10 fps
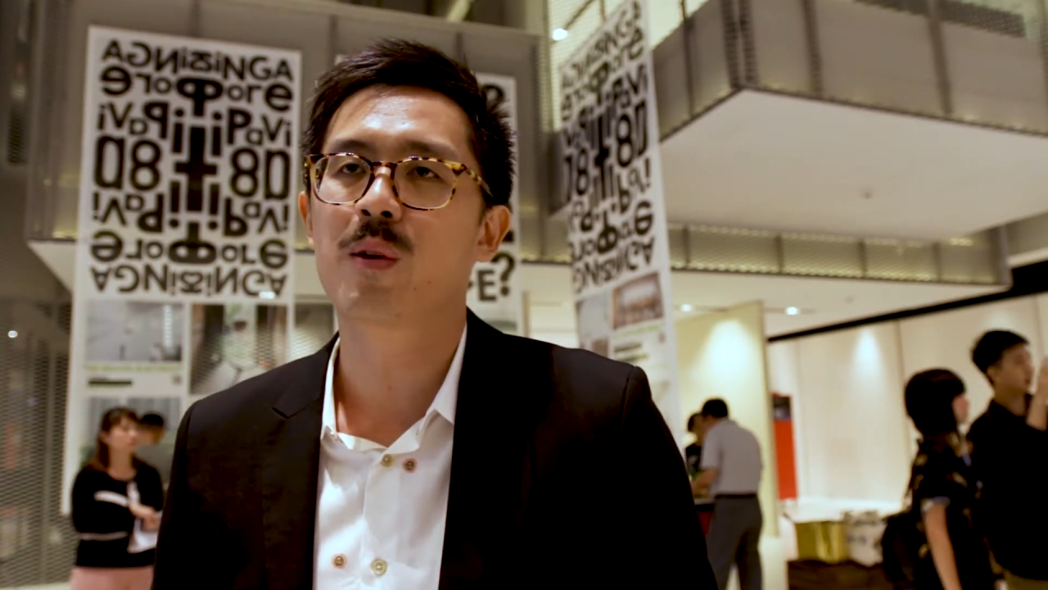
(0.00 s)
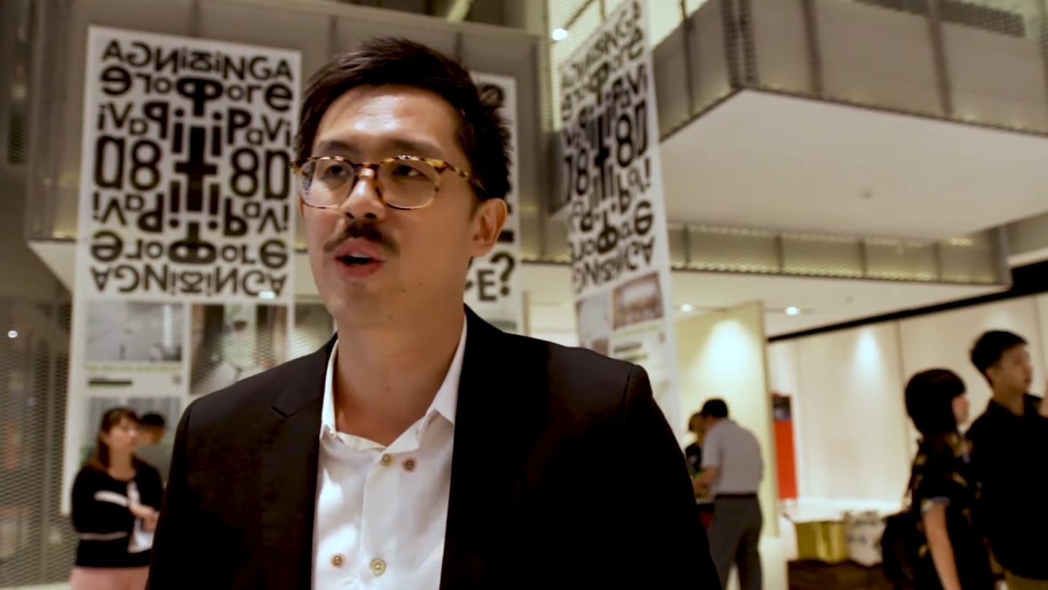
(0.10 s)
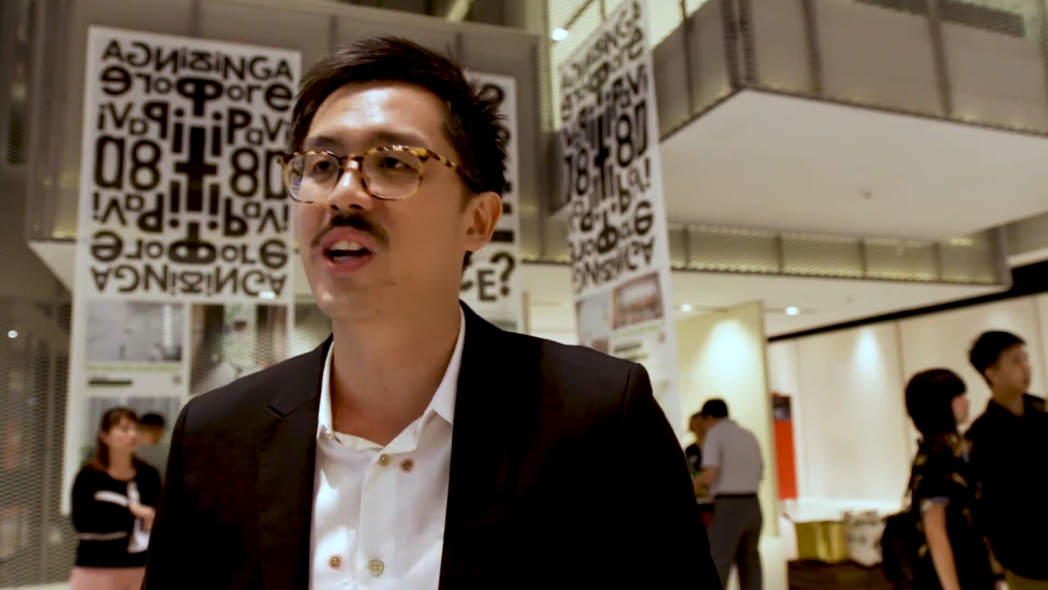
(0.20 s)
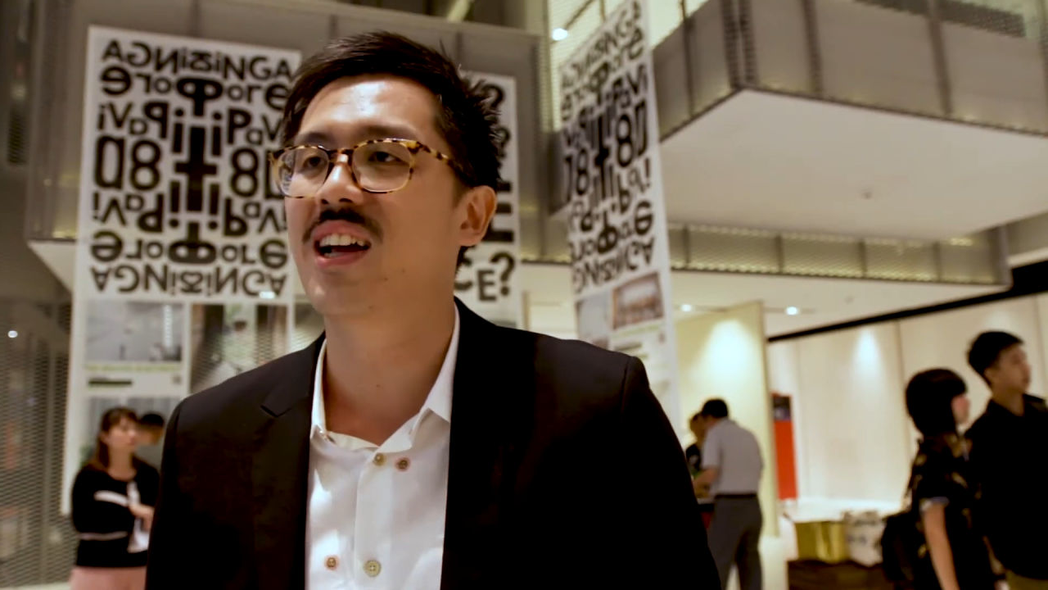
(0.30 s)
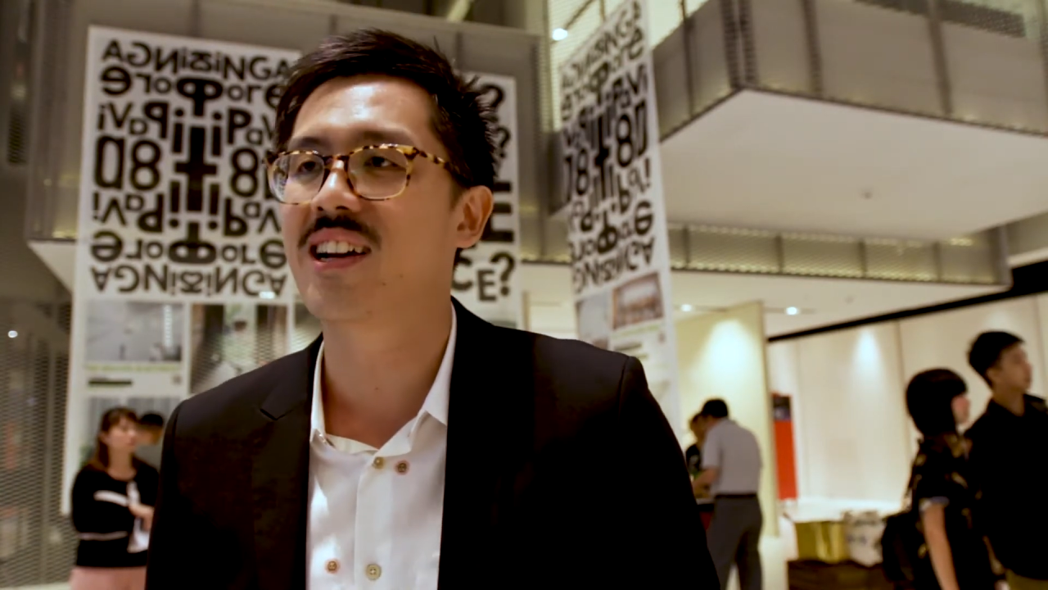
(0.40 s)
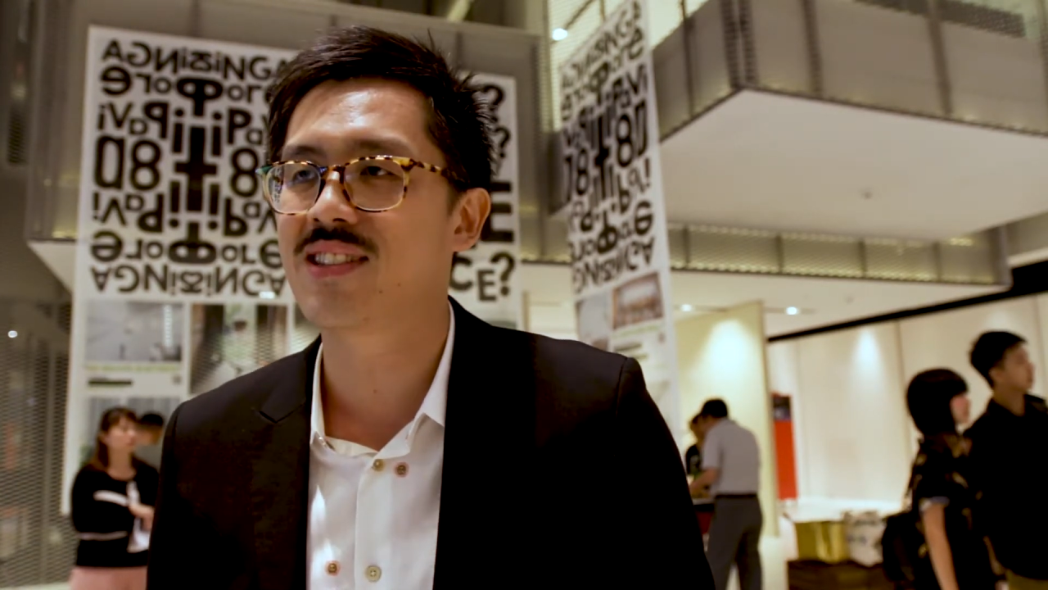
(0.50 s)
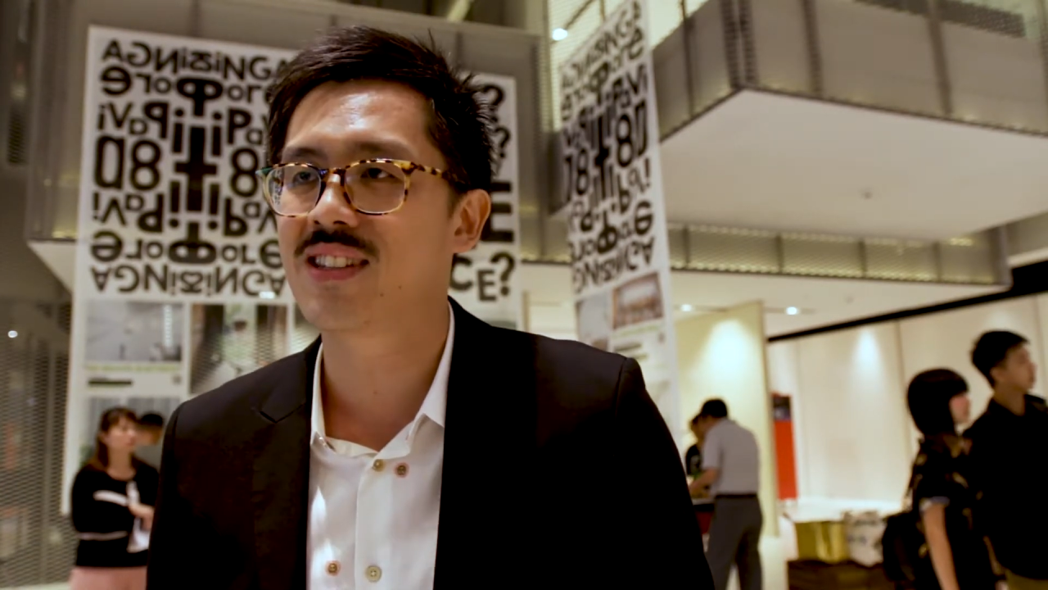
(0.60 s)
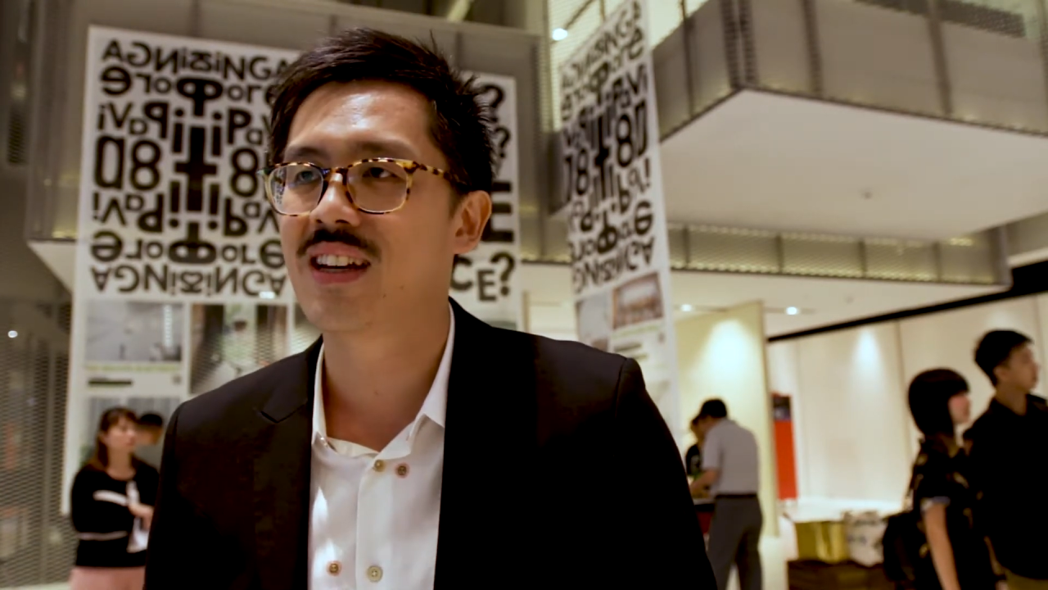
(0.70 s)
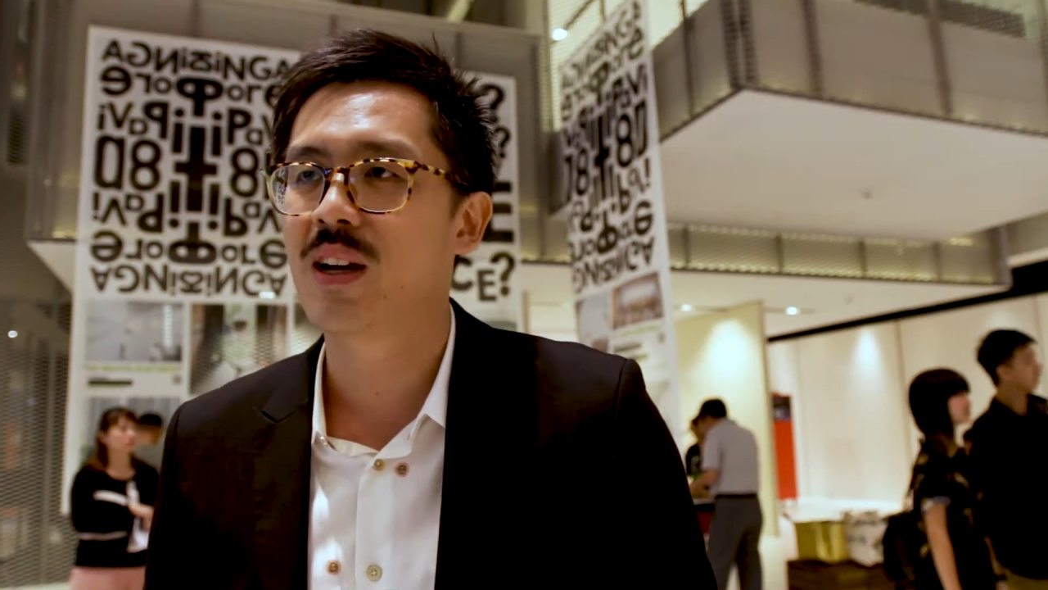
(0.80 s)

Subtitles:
realize